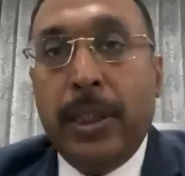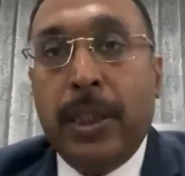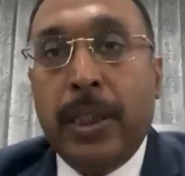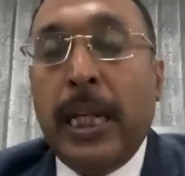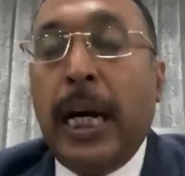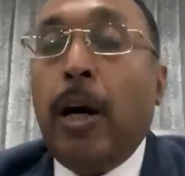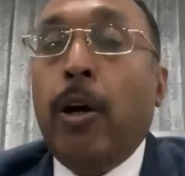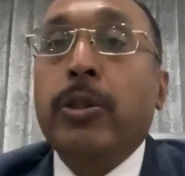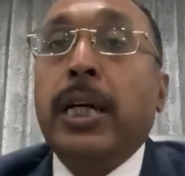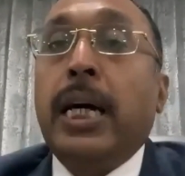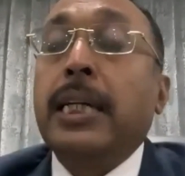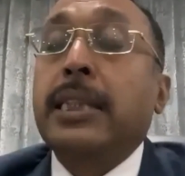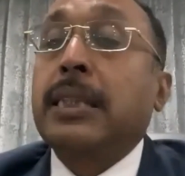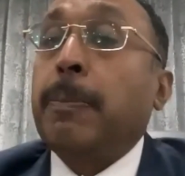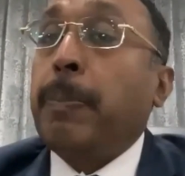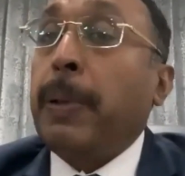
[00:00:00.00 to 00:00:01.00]
Now the
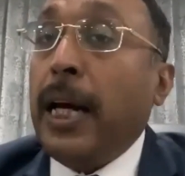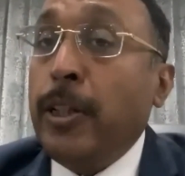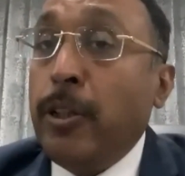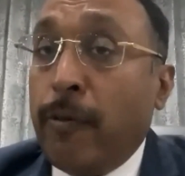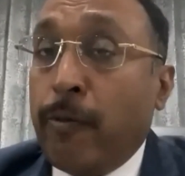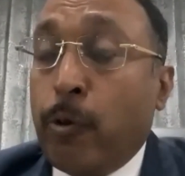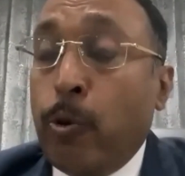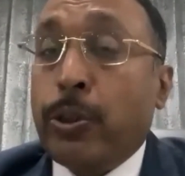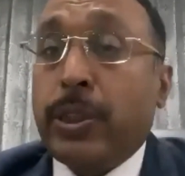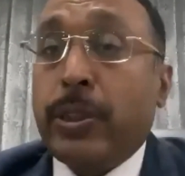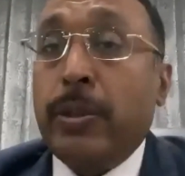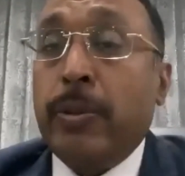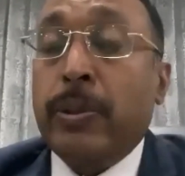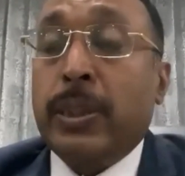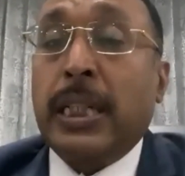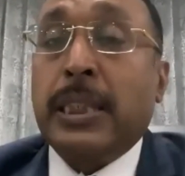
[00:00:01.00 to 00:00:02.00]
supply of
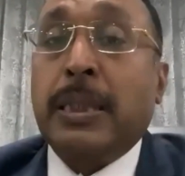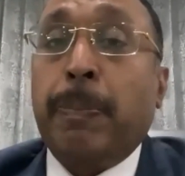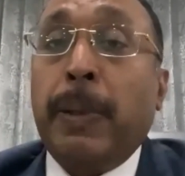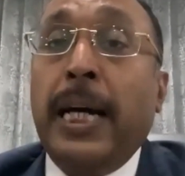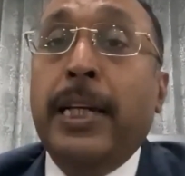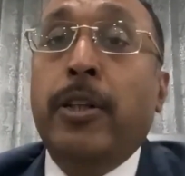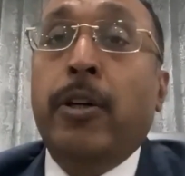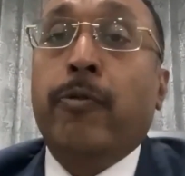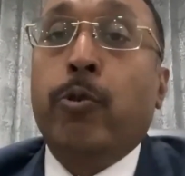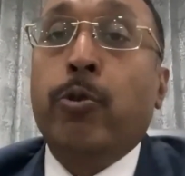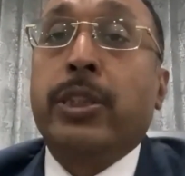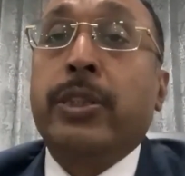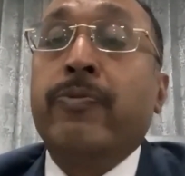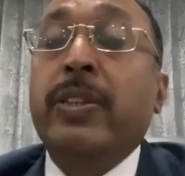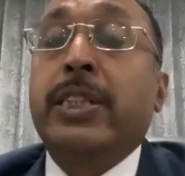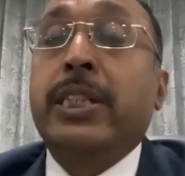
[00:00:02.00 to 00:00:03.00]

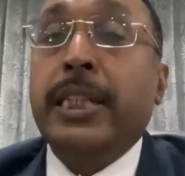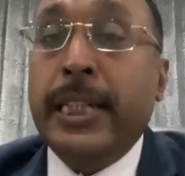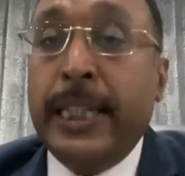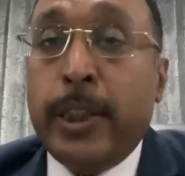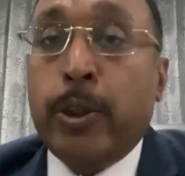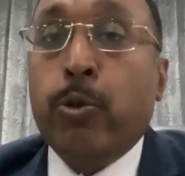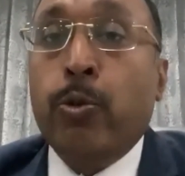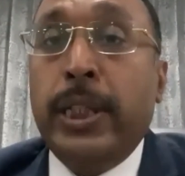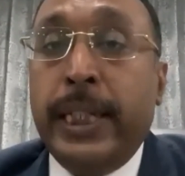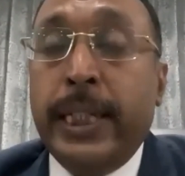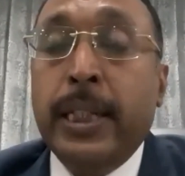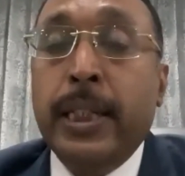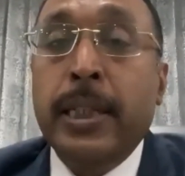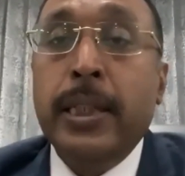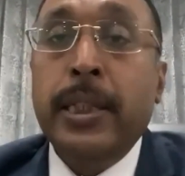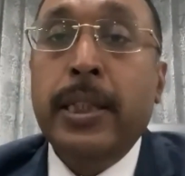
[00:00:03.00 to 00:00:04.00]
goods which he is
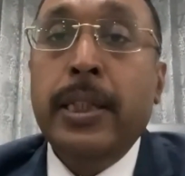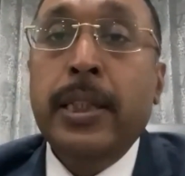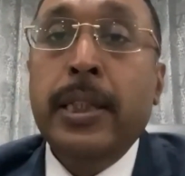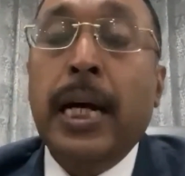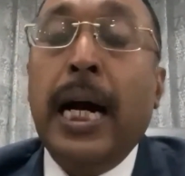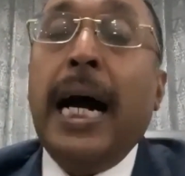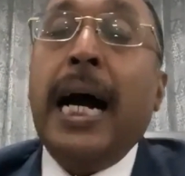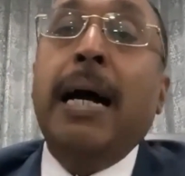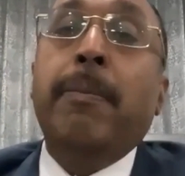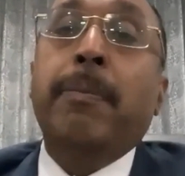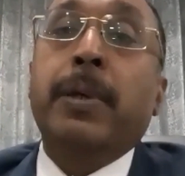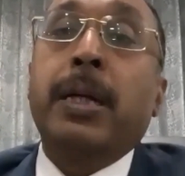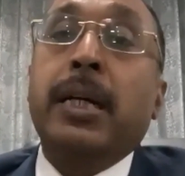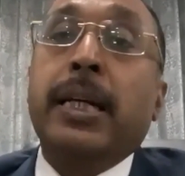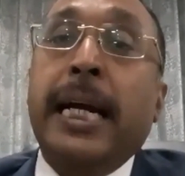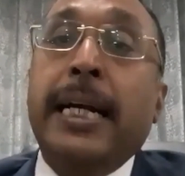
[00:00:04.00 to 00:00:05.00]
doing, I am
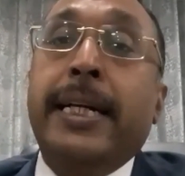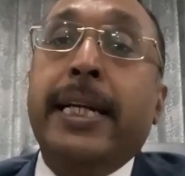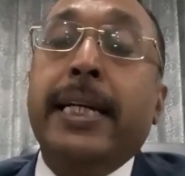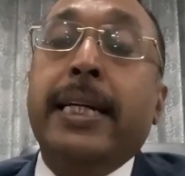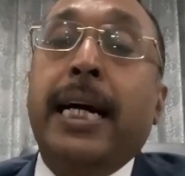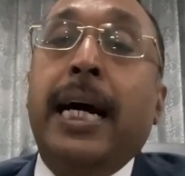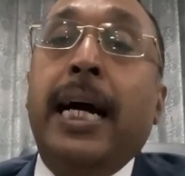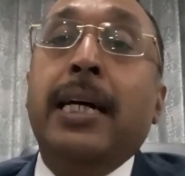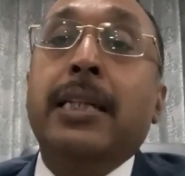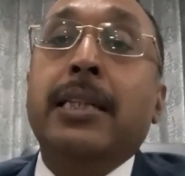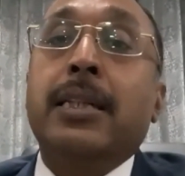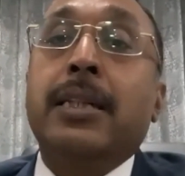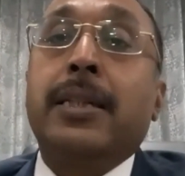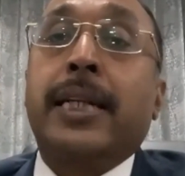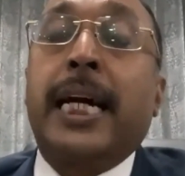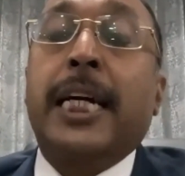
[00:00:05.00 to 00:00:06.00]
rendering a
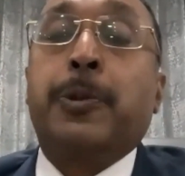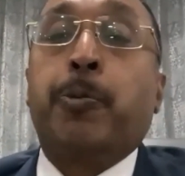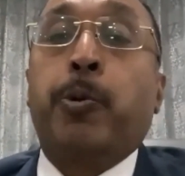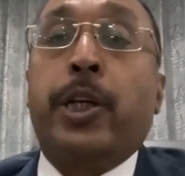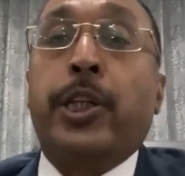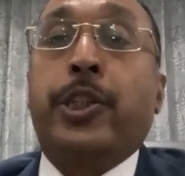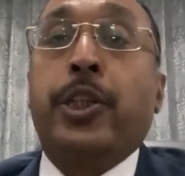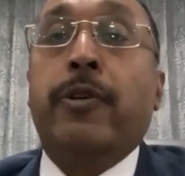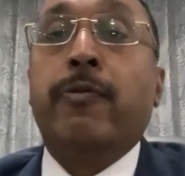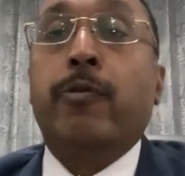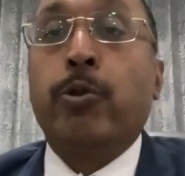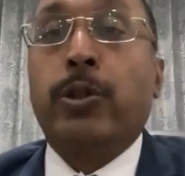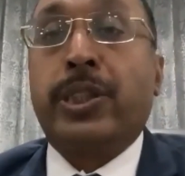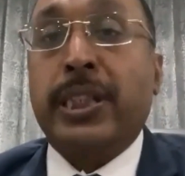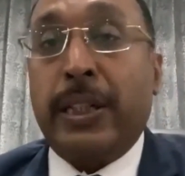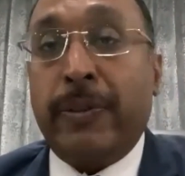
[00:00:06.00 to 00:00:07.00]
transportation of
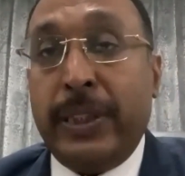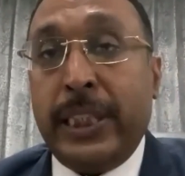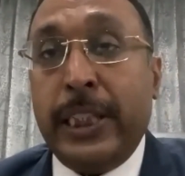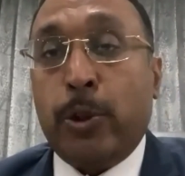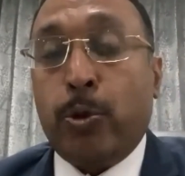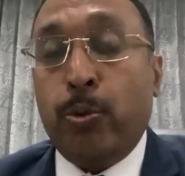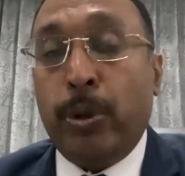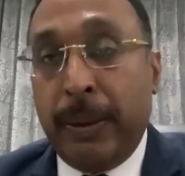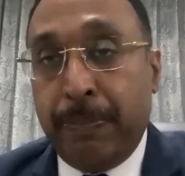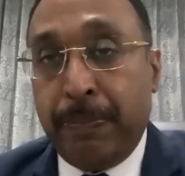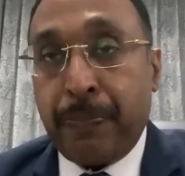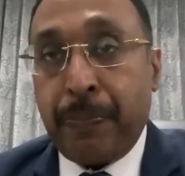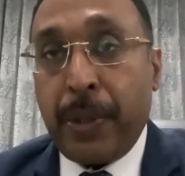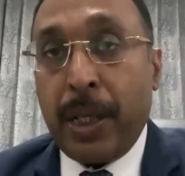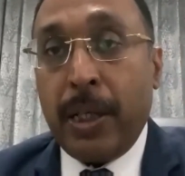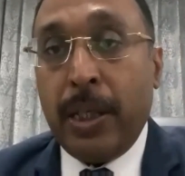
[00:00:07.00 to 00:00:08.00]
goods services to him
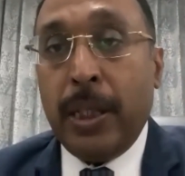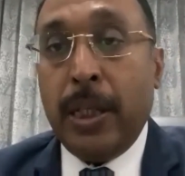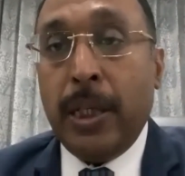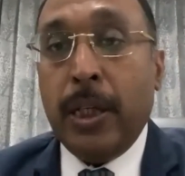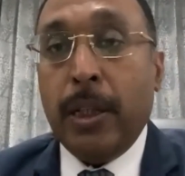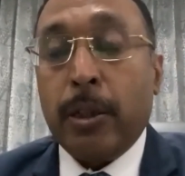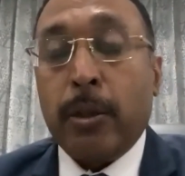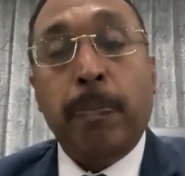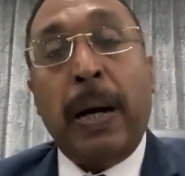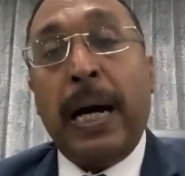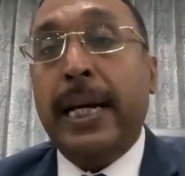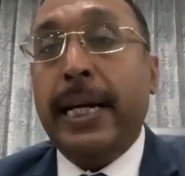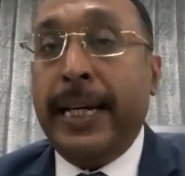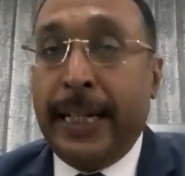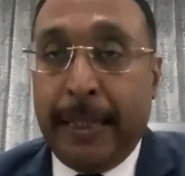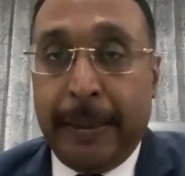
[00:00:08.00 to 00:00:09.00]
by
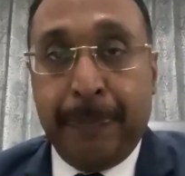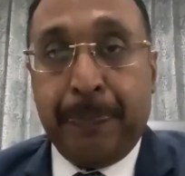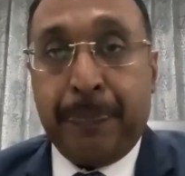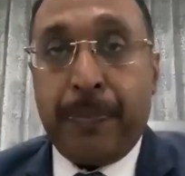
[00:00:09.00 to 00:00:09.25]
air.